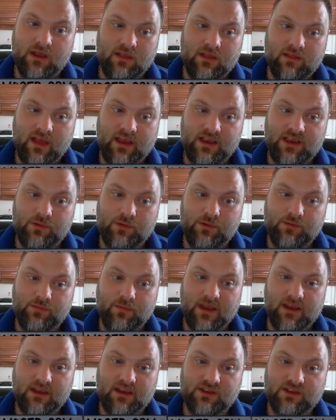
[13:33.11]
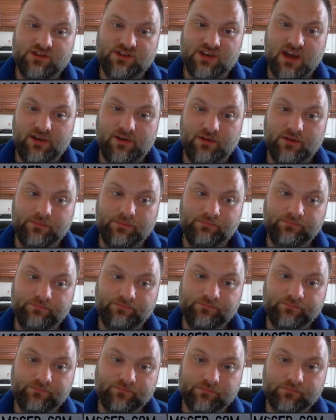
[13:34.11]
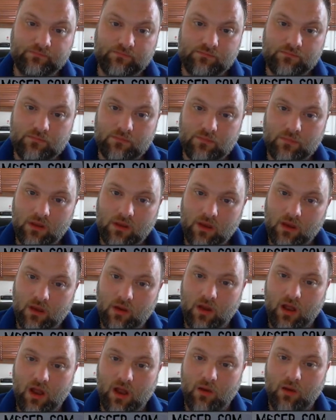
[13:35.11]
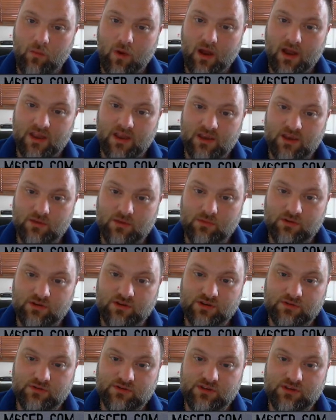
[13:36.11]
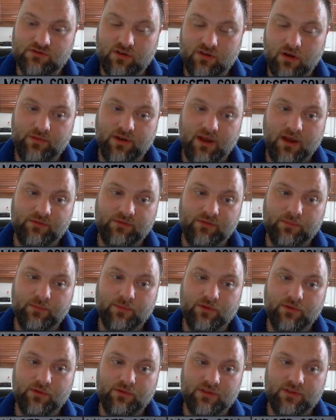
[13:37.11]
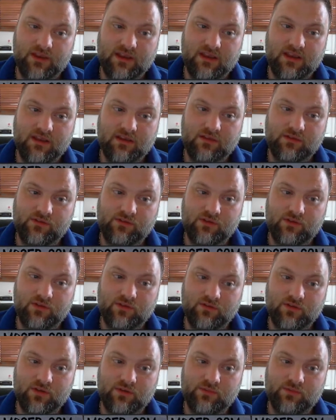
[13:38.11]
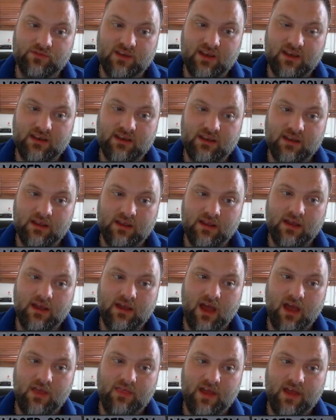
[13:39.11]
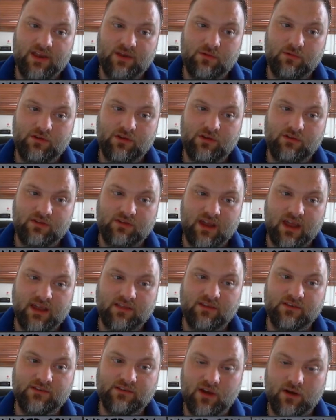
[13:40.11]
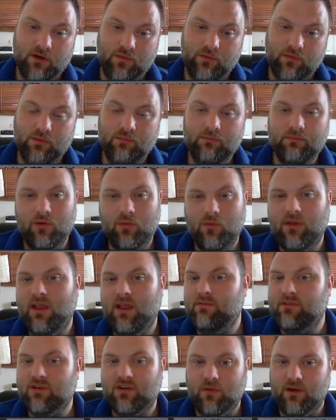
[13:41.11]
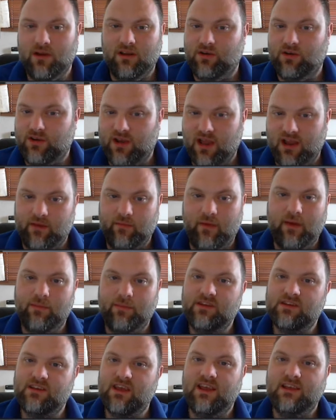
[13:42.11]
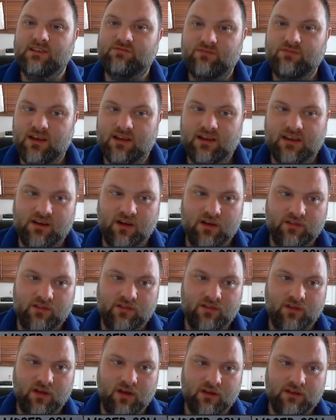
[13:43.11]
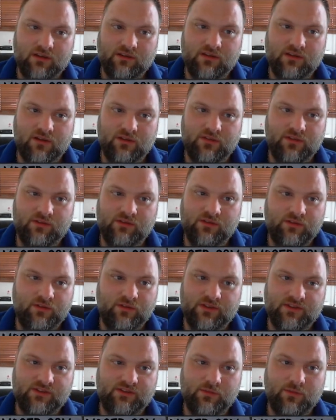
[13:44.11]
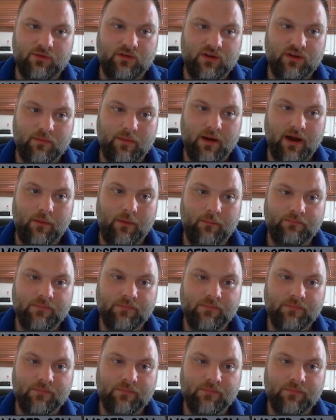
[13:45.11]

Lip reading: Then you would make a channel where you would use the drop down to put the talk groups in, and then you would create the zone. But we'll have a quick look anyway, but it's really nothing to worry about.